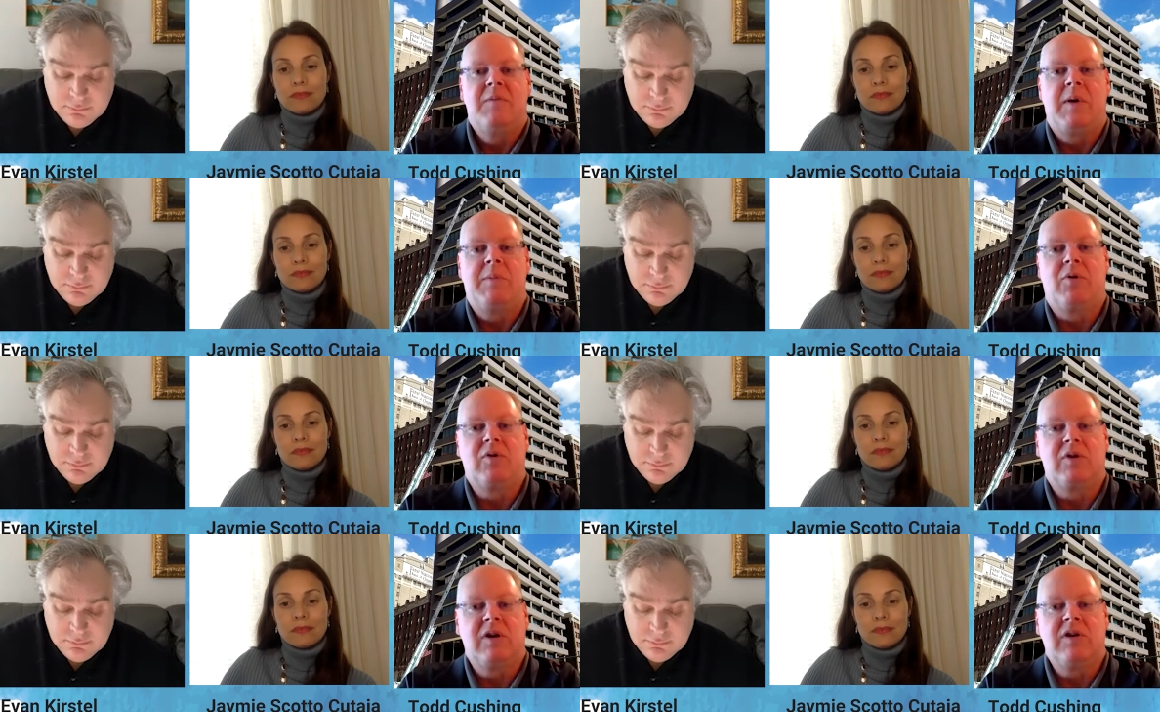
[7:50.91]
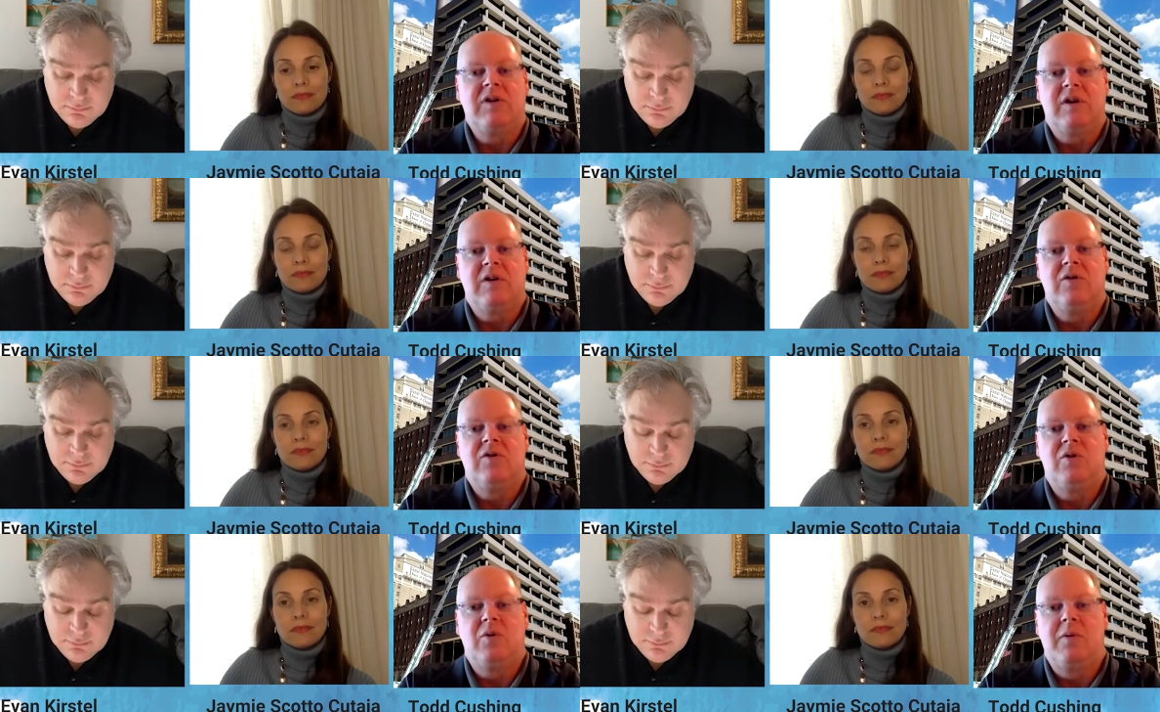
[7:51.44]
Speaker 1: People
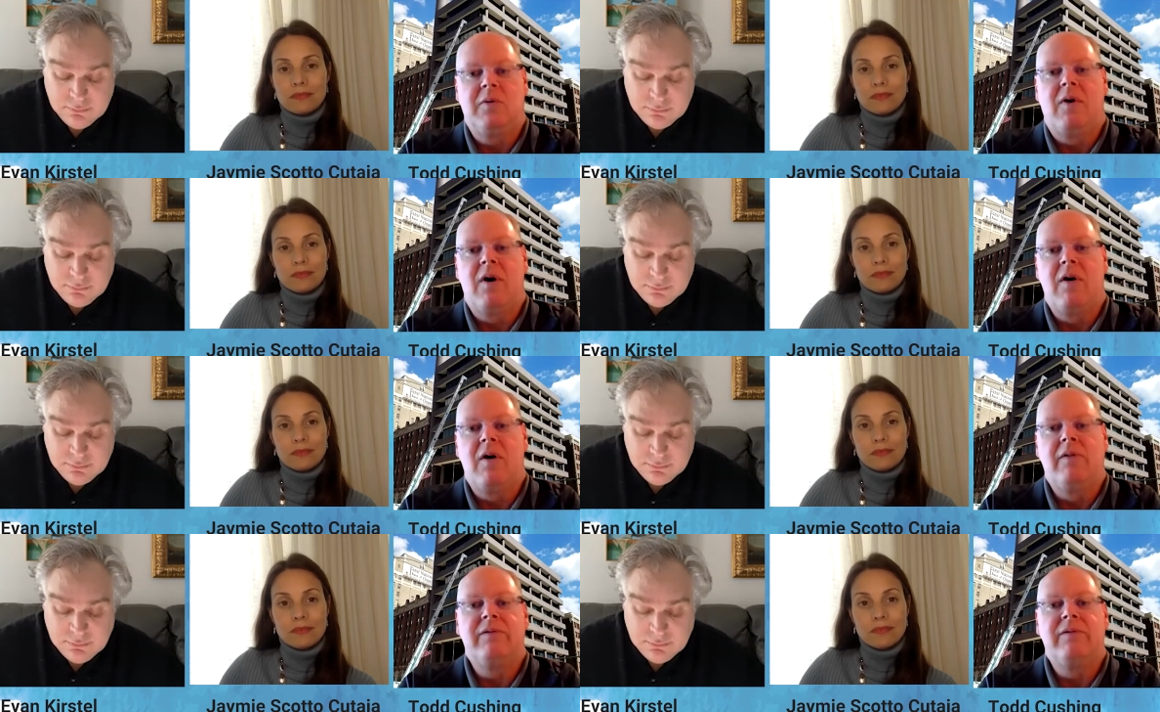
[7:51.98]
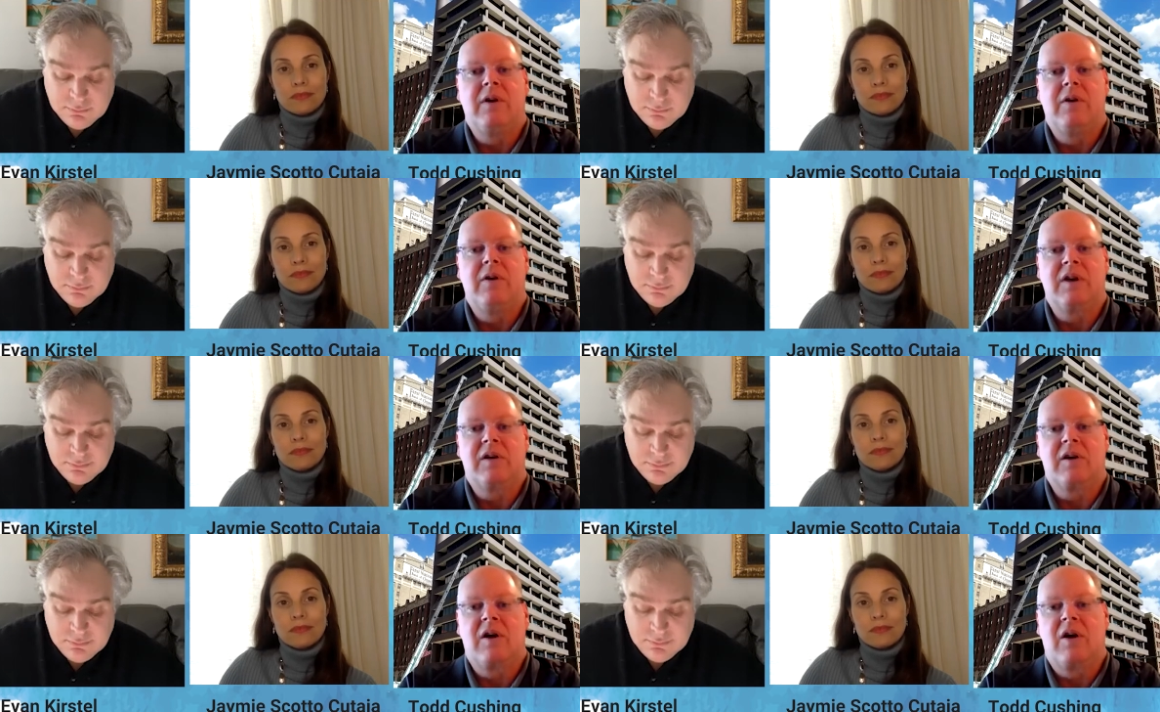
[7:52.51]
continued to evolve
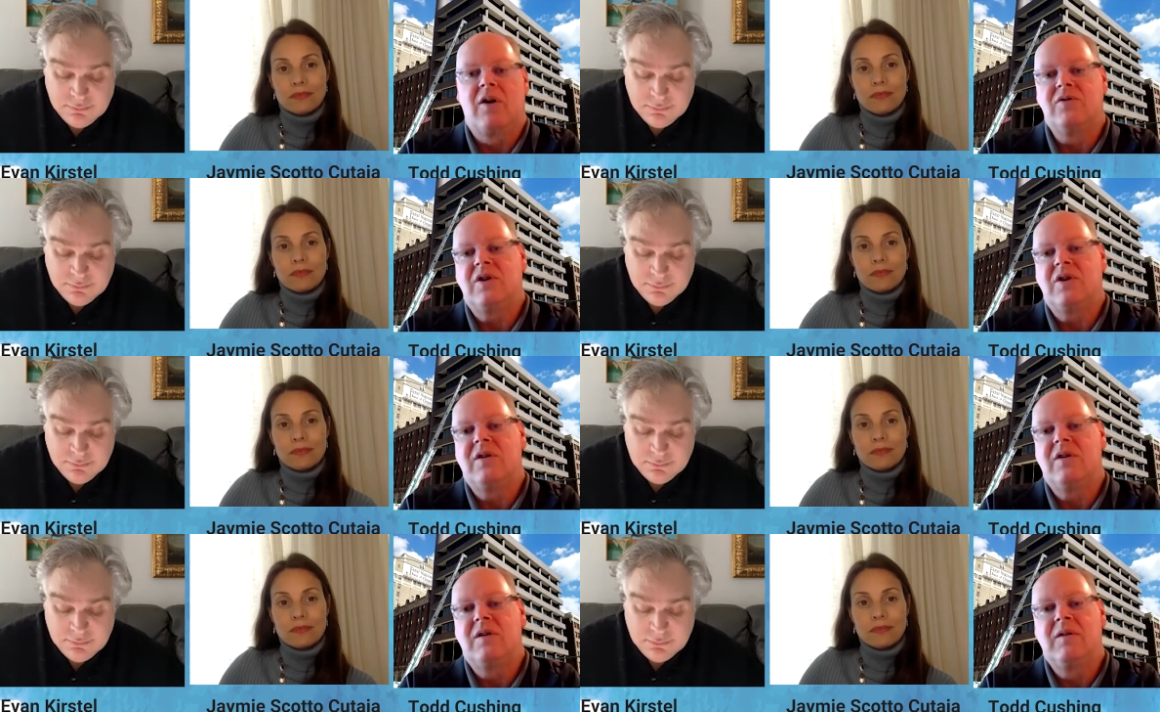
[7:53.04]
their technology.